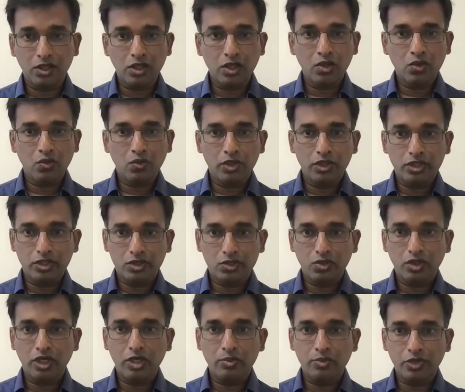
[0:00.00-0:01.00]
which is to
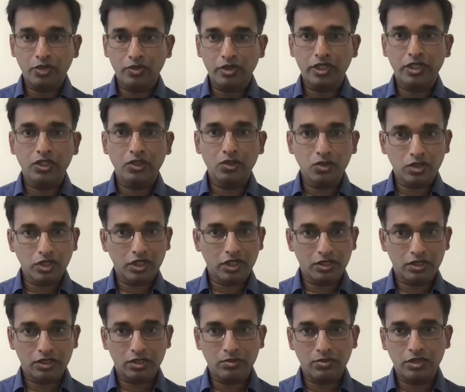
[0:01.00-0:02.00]
empower your
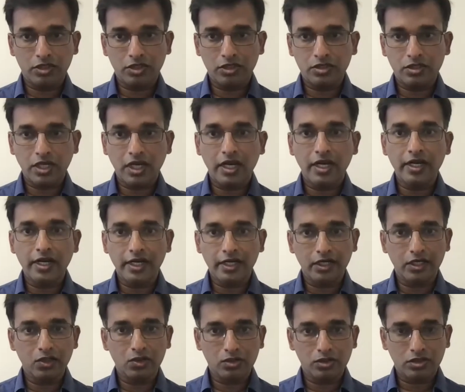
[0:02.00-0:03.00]
customers and end
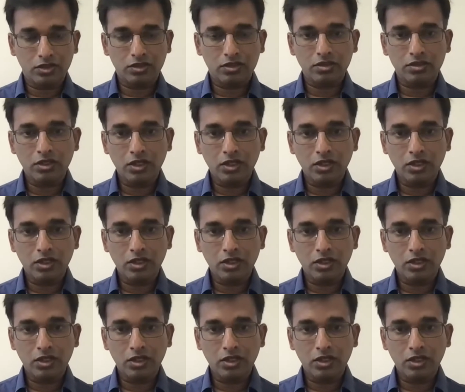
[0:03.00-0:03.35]
users